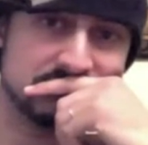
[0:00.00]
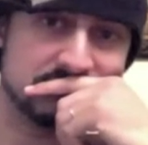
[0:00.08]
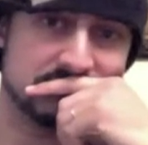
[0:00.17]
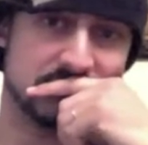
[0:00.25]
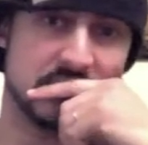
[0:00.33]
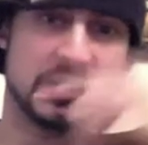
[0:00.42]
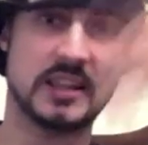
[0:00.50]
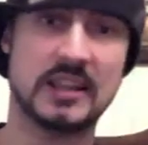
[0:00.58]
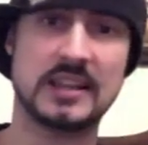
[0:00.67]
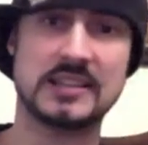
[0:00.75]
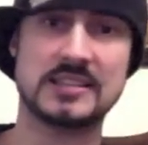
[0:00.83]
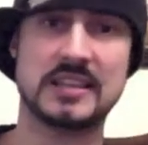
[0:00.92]
But
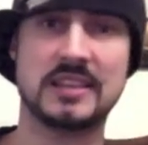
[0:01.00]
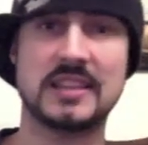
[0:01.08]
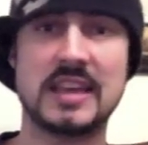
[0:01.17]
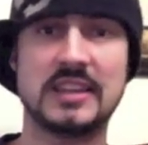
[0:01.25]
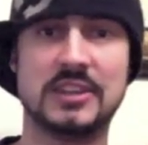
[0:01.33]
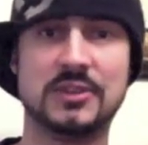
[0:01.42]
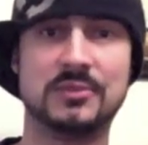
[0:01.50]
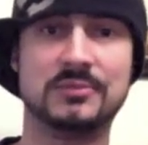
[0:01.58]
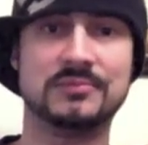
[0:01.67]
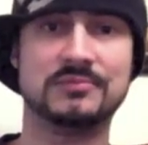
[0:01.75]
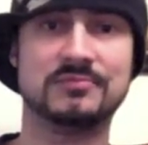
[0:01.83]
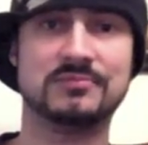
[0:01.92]
like I said, thank you
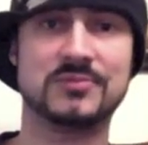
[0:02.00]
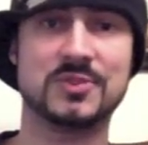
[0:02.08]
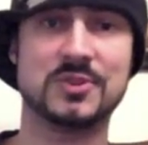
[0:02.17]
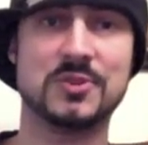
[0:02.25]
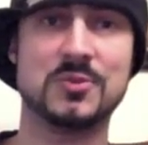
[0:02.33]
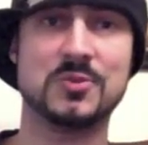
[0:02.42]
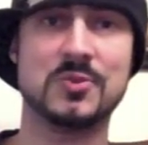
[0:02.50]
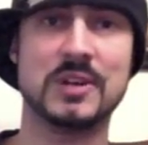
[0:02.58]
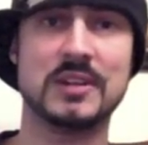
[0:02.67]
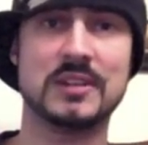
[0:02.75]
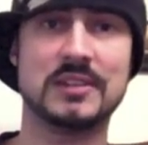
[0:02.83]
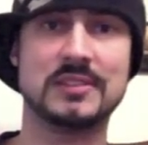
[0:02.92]

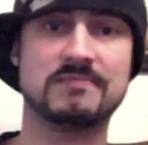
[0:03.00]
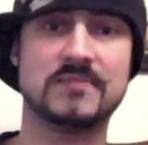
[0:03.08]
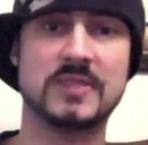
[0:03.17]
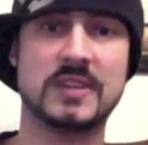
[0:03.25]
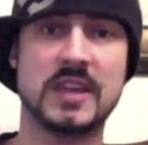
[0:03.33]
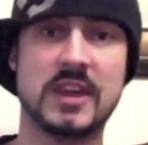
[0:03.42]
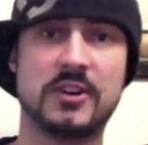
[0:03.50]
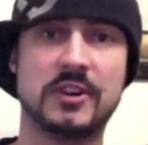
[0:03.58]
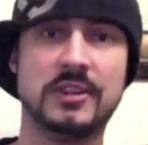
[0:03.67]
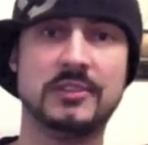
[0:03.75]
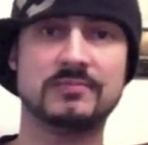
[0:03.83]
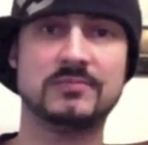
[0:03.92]
to
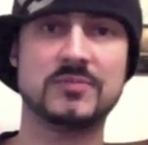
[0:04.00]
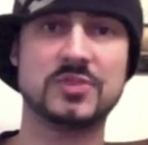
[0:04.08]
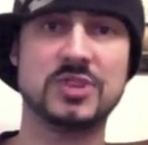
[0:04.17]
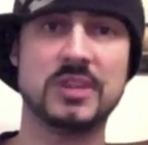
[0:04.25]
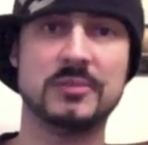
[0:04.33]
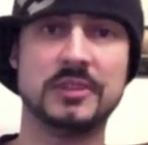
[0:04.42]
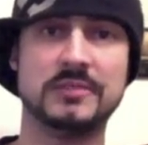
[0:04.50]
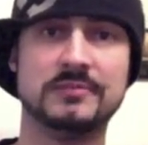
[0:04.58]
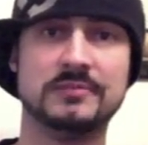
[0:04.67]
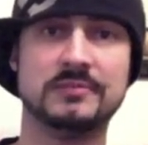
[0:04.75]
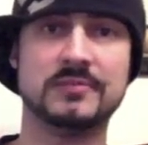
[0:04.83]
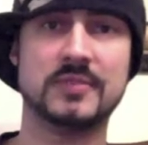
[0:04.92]
Carrie, Jimmy,
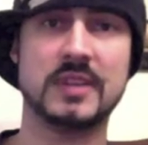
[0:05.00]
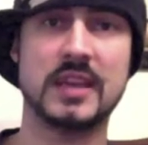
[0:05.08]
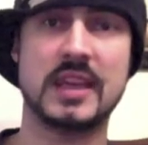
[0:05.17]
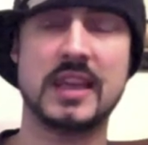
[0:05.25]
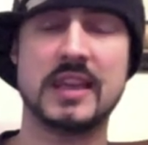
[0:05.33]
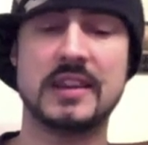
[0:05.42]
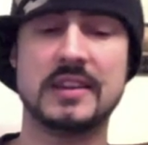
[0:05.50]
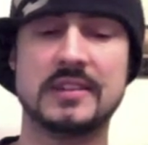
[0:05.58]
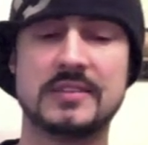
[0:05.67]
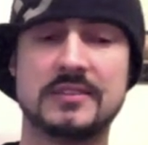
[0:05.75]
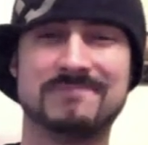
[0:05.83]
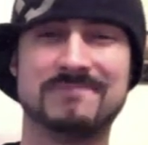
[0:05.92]

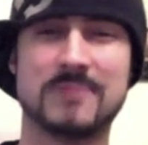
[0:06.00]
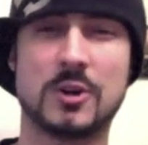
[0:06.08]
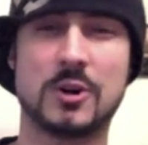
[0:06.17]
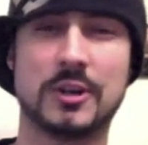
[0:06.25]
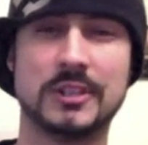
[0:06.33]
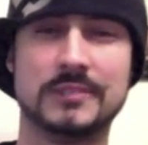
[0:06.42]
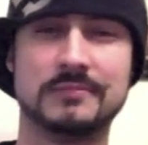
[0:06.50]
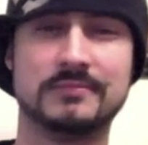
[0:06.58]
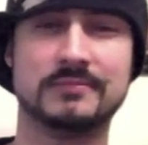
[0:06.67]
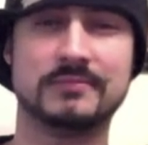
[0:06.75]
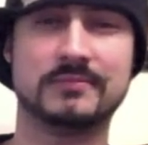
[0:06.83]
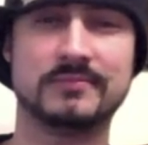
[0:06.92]
and Artie
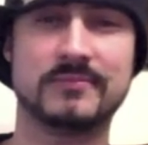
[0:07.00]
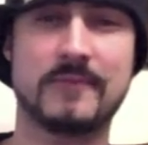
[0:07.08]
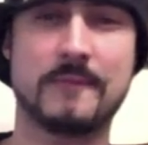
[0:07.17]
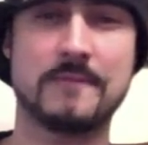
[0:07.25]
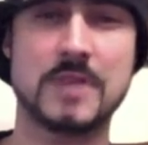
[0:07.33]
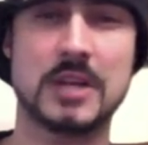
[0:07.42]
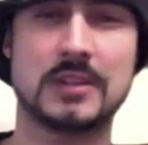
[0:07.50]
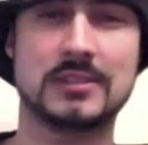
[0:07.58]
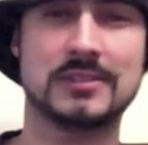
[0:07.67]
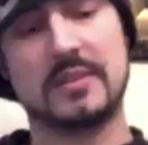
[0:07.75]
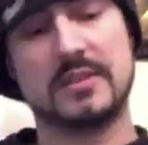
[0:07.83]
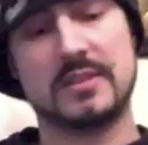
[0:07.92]
Buck.
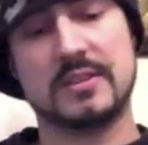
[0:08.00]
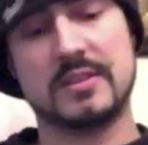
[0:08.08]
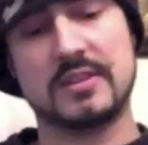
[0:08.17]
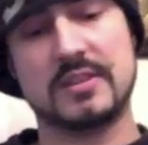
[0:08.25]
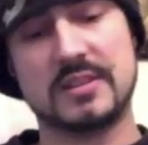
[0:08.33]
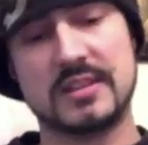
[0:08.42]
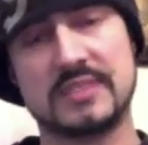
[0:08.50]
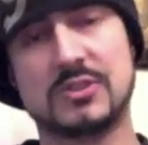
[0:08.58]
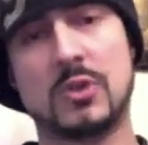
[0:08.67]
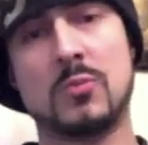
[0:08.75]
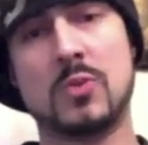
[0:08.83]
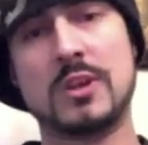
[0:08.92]
Yeah, so
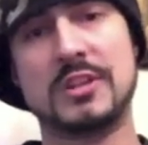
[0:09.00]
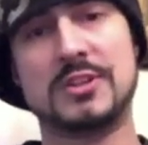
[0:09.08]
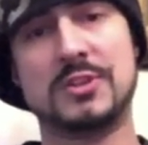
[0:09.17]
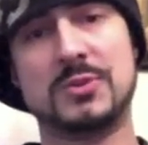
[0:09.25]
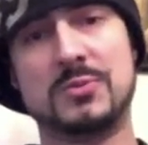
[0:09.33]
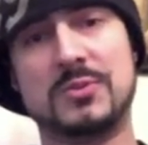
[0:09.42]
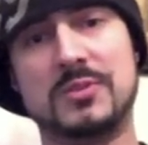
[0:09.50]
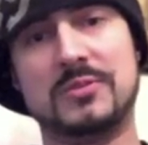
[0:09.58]
I'm wanting to do.